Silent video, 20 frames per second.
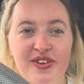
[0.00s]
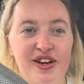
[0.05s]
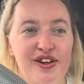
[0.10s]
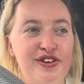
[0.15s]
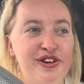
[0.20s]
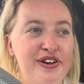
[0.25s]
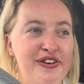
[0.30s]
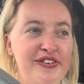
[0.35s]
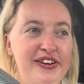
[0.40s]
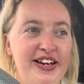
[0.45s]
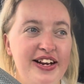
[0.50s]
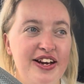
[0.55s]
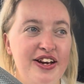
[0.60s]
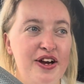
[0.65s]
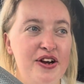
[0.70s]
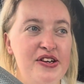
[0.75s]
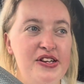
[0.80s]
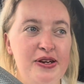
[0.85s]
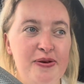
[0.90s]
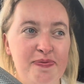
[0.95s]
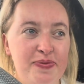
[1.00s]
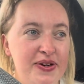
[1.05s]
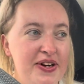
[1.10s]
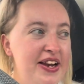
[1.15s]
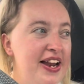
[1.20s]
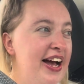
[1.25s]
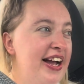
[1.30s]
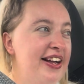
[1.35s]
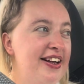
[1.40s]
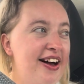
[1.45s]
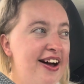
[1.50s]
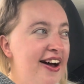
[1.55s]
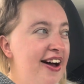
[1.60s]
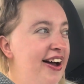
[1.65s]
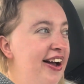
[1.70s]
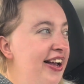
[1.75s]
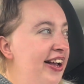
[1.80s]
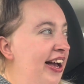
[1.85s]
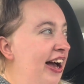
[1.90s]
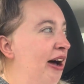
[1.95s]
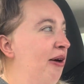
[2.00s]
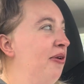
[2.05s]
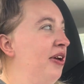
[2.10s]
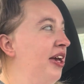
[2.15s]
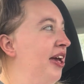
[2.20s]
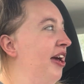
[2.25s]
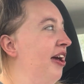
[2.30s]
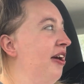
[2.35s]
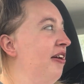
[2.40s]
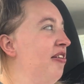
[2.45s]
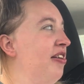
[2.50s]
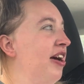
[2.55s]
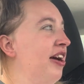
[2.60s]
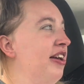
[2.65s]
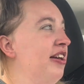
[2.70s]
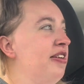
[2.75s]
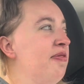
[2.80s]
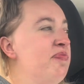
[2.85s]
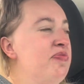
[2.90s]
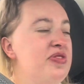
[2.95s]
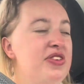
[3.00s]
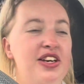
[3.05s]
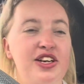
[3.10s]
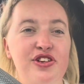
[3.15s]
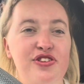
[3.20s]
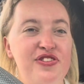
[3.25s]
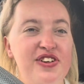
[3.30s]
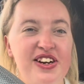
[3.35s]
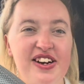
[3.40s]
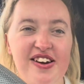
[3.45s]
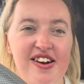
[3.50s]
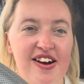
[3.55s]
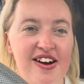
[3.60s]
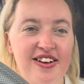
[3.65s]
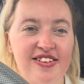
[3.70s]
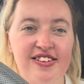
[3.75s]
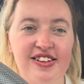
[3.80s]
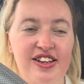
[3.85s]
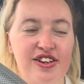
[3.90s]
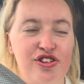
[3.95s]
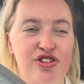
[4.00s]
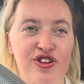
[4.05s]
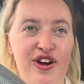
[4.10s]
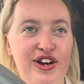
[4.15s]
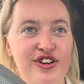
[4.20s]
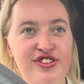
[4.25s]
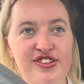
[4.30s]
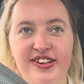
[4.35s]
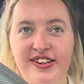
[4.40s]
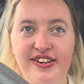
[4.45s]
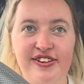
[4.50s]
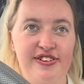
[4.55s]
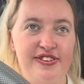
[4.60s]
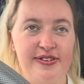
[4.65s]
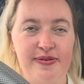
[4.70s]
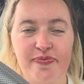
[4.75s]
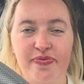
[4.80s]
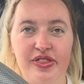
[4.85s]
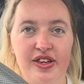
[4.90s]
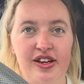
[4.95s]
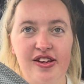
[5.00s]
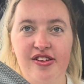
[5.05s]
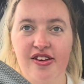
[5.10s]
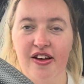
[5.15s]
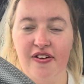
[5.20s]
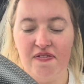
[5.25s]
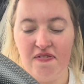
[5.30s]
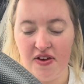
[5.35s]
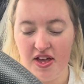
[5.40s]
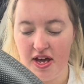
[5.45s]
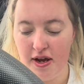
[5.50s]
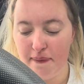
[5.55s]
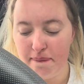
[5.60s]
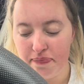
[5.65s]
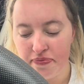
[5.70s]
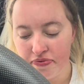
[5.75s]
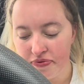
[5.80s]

Don't really know you, but like, hi, how are you? Like it's really nice, the interaction, it's lovely.